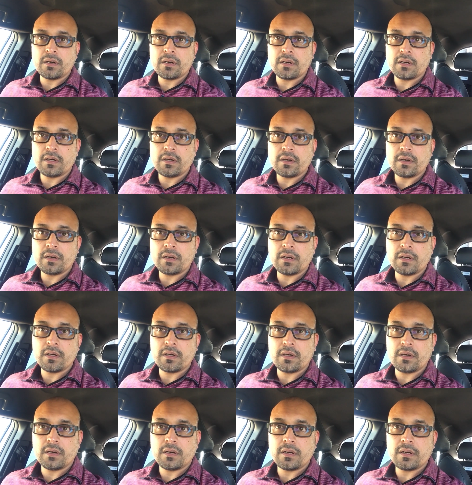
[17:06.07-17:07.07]

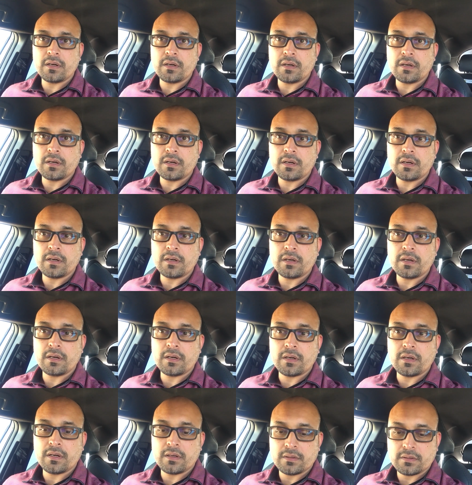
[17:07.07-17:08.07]

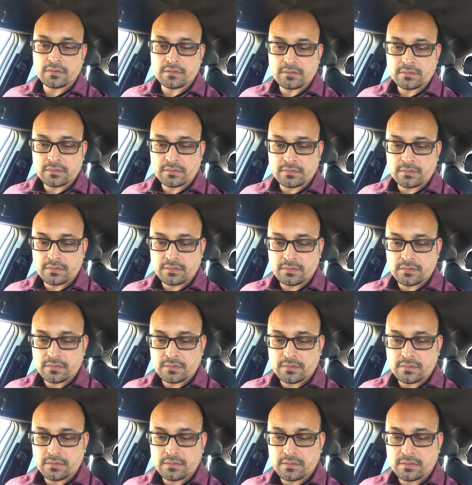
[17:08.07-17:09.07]

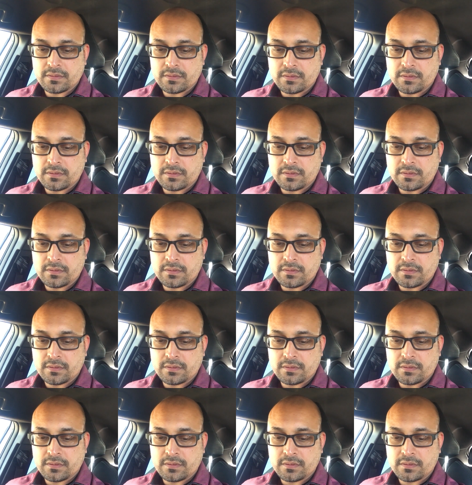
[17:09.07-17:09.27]
Nobody speaks.